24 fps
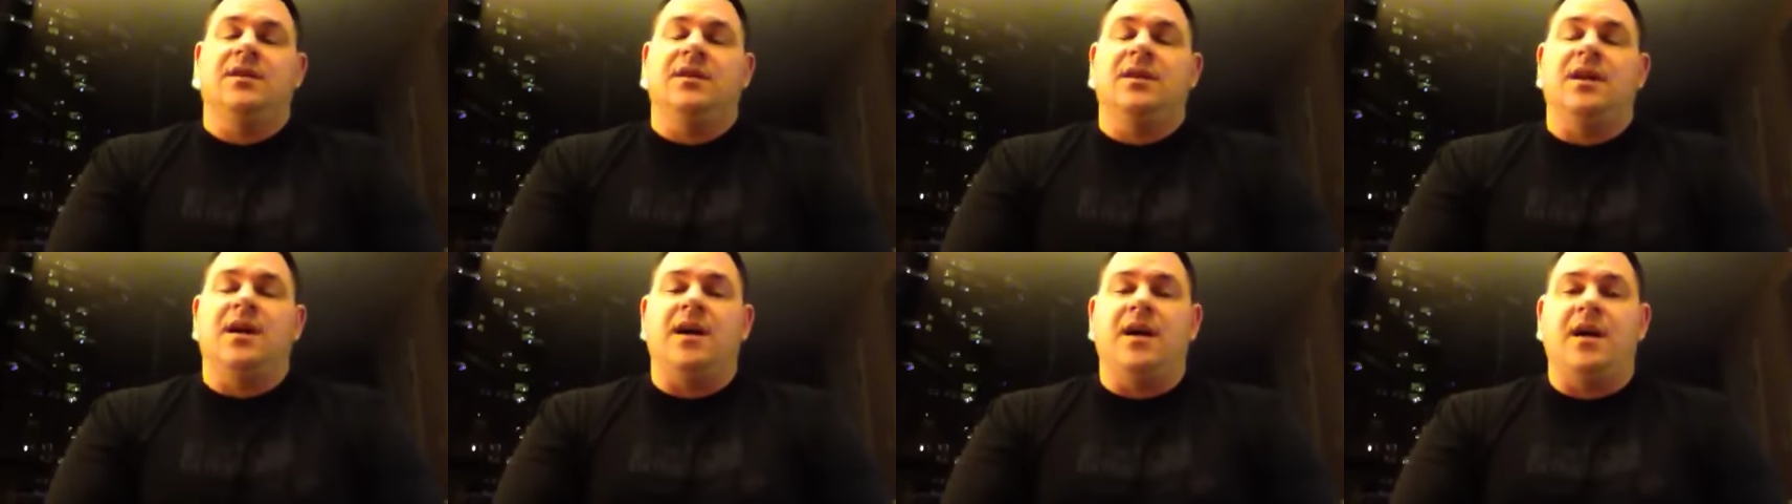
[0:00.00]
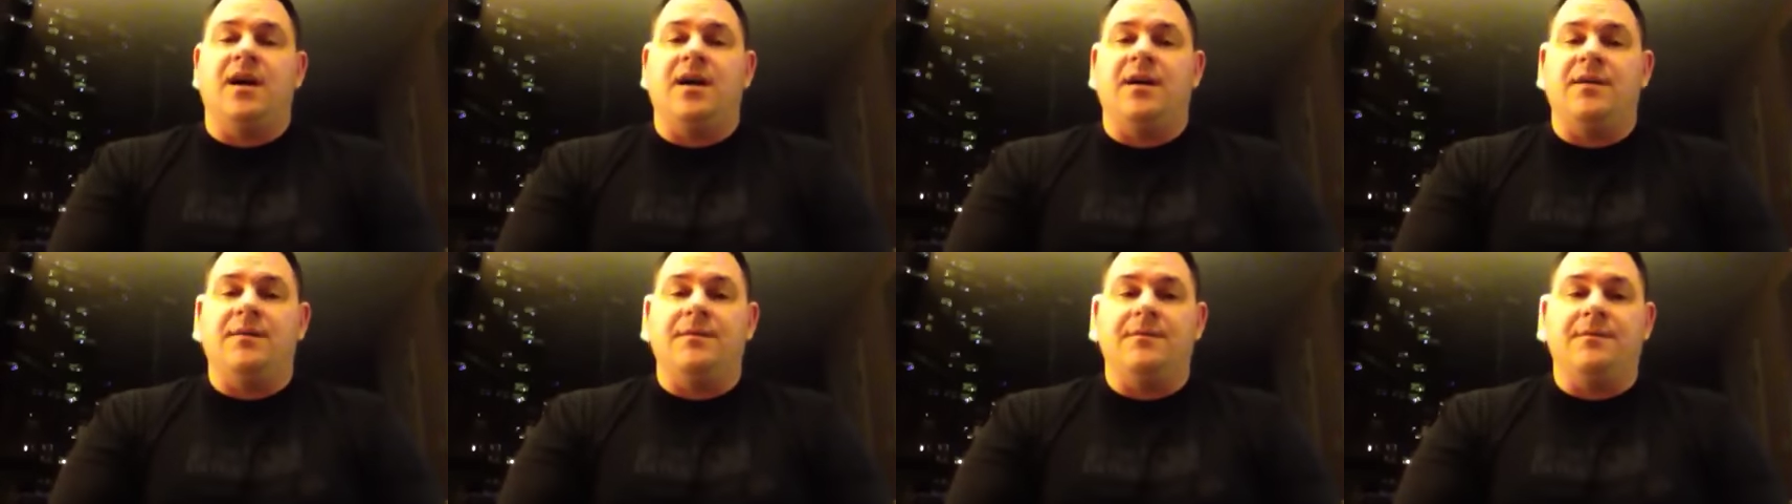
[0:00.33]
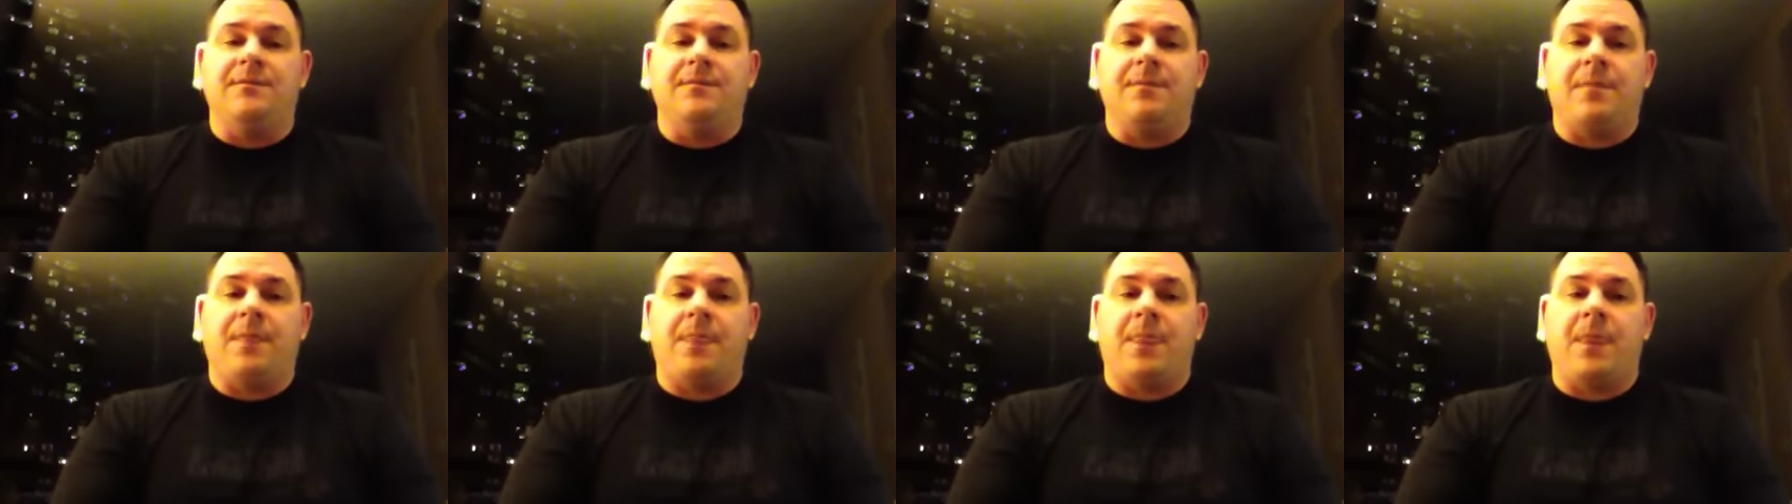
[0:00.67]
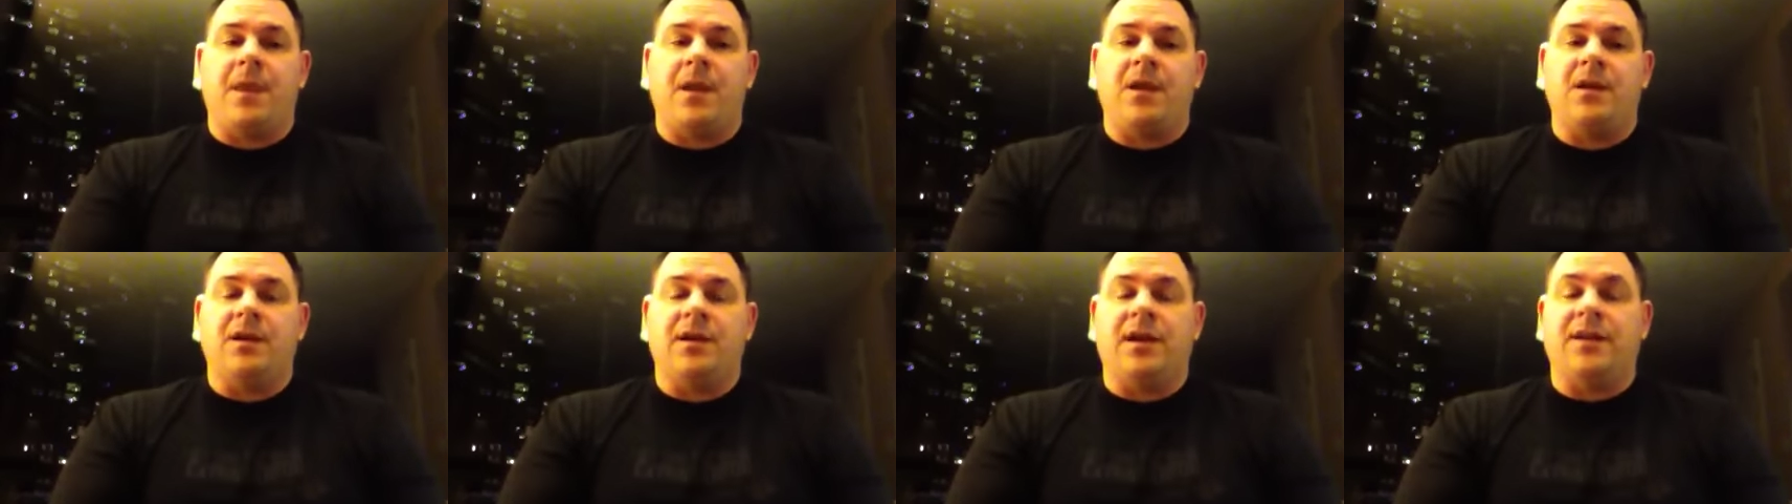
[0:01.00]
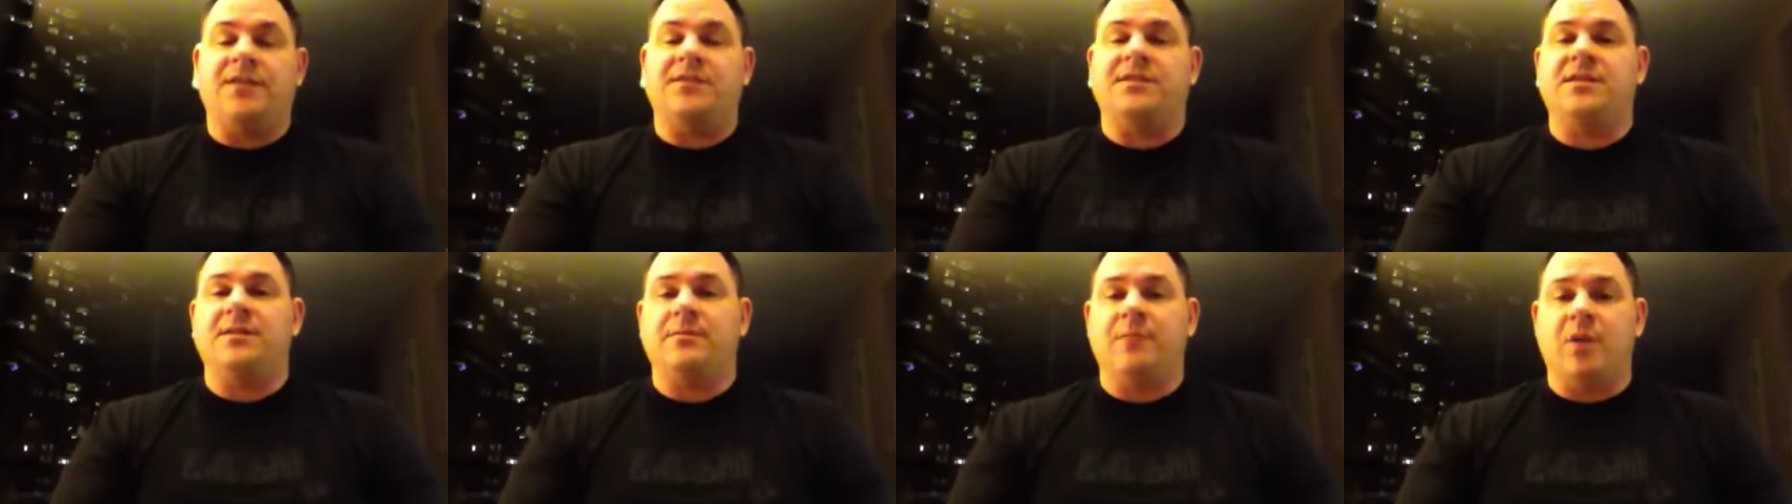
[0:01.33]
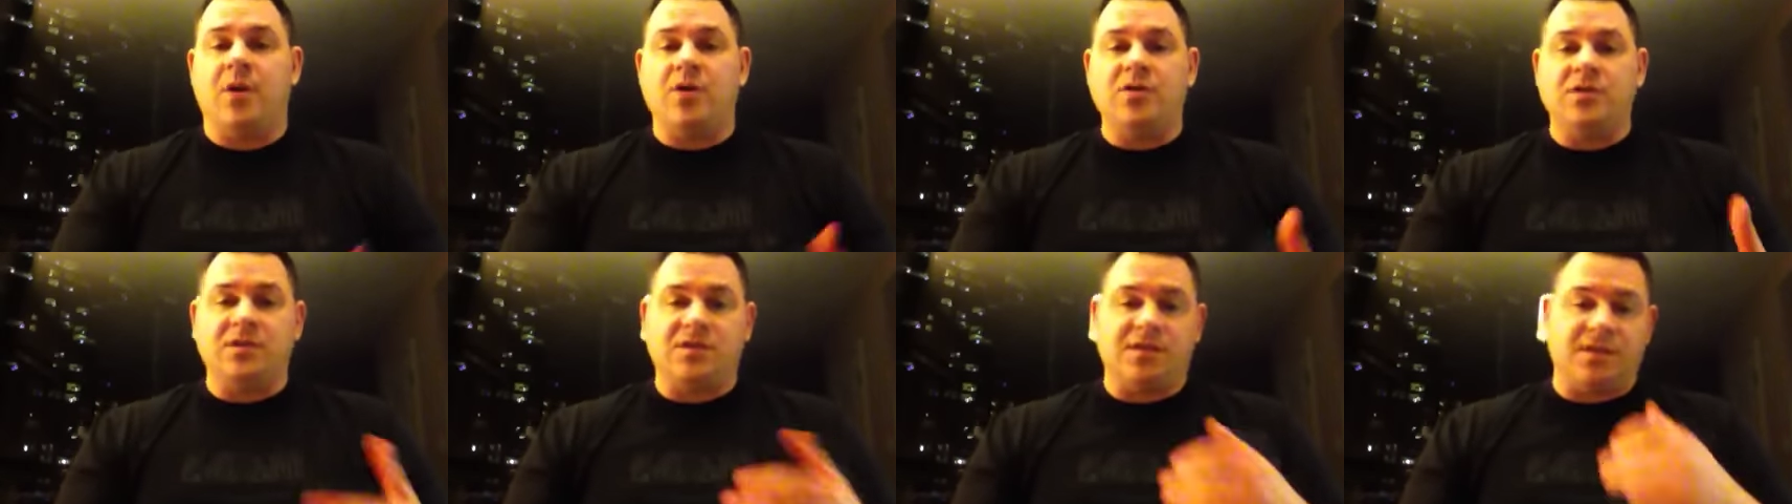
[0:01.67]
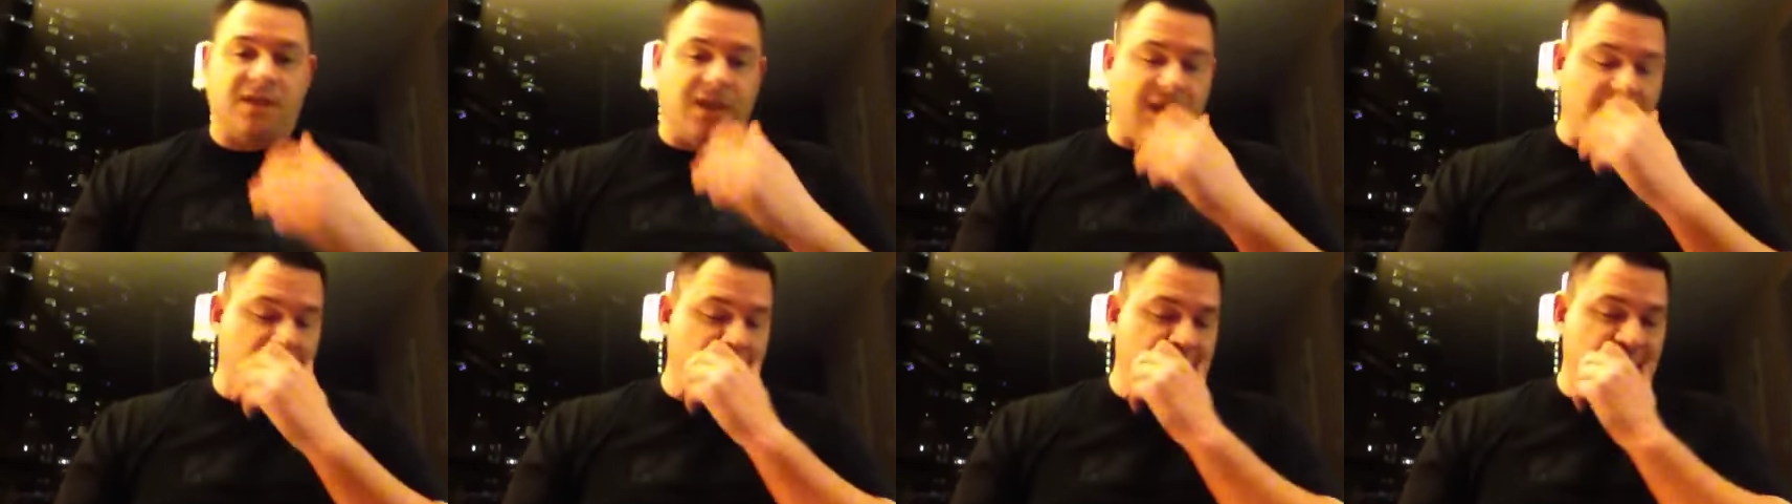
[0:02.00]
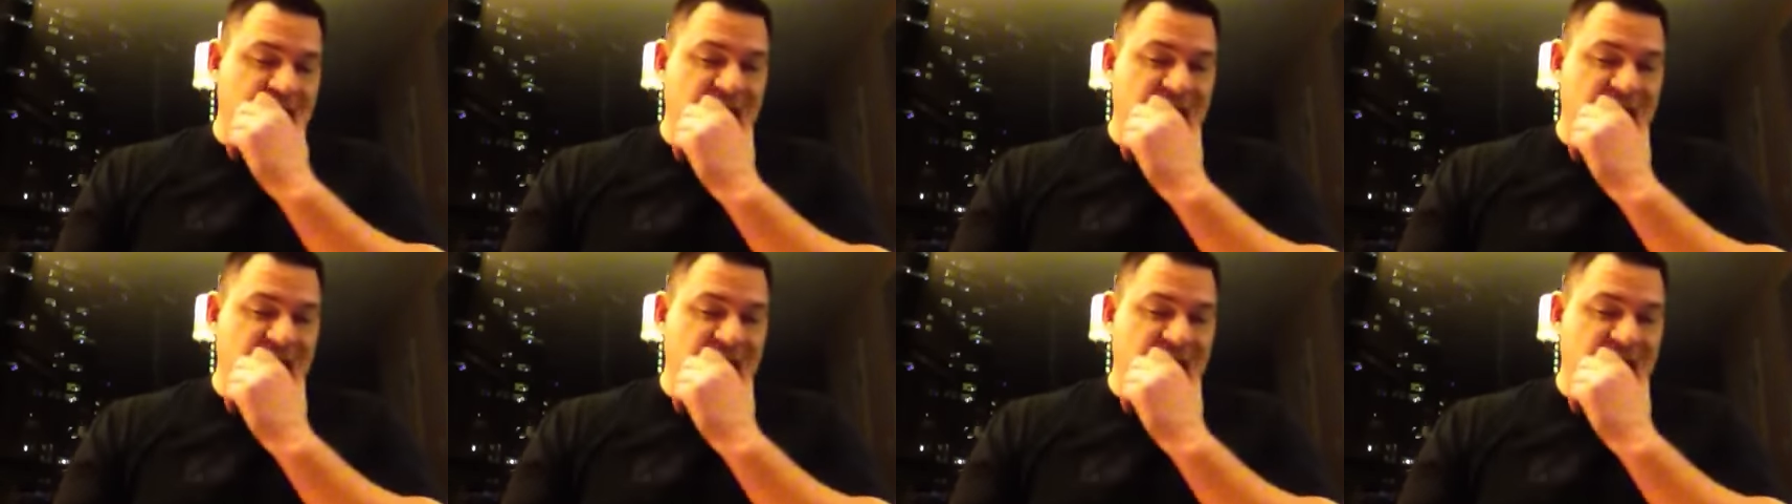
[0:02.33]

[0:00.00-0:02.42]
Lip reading: Got to see Moses again.